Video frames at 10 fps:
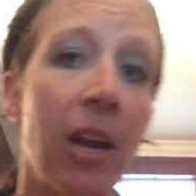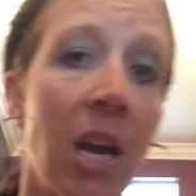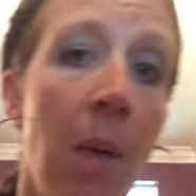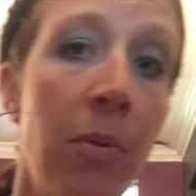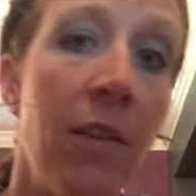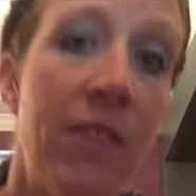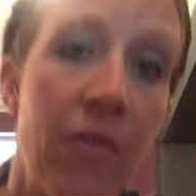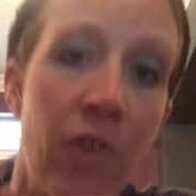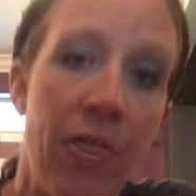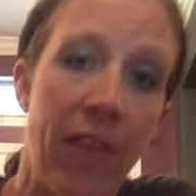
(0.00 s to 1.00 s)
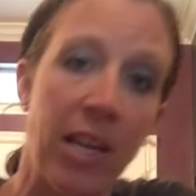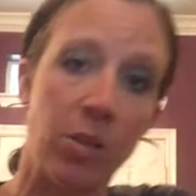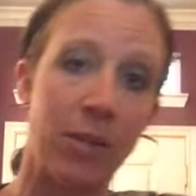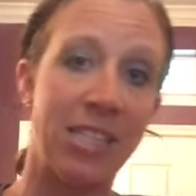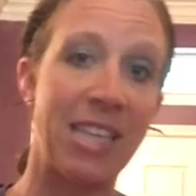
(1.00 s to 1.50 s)
a couple of different things
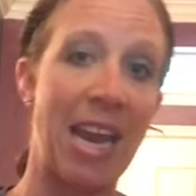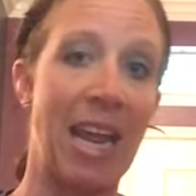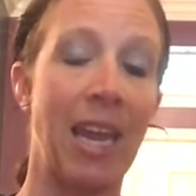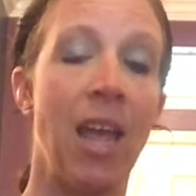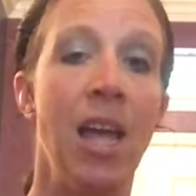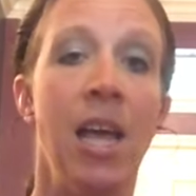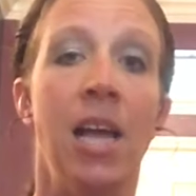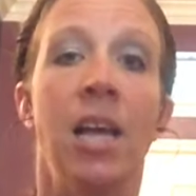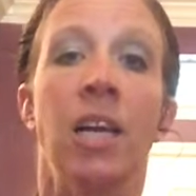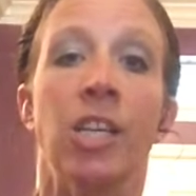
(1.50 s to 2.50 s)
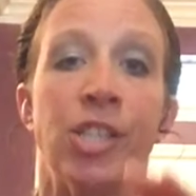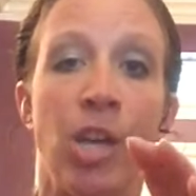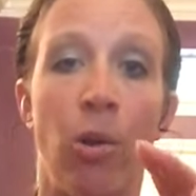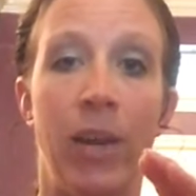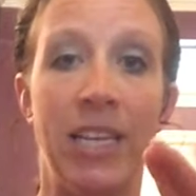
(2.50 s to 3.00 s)
with setting.
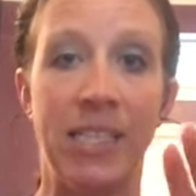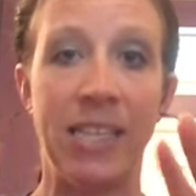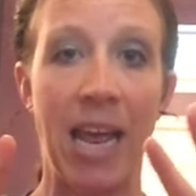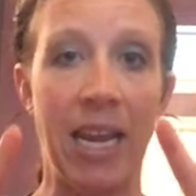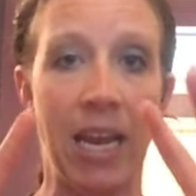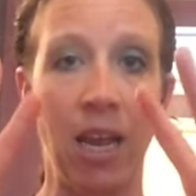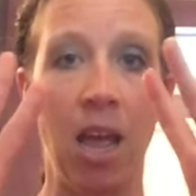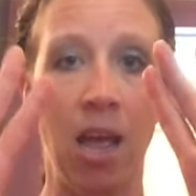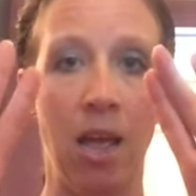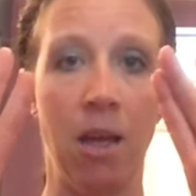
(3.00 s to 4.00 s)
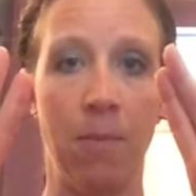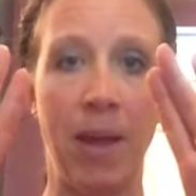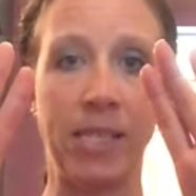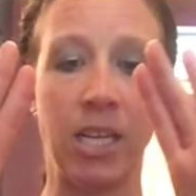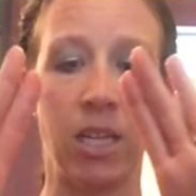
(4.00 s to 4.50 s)
So in setting,
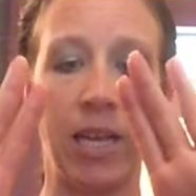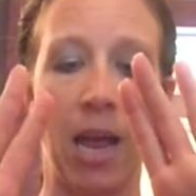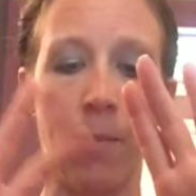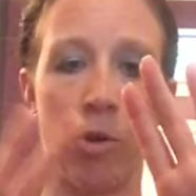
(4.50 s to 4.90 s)
basically I'm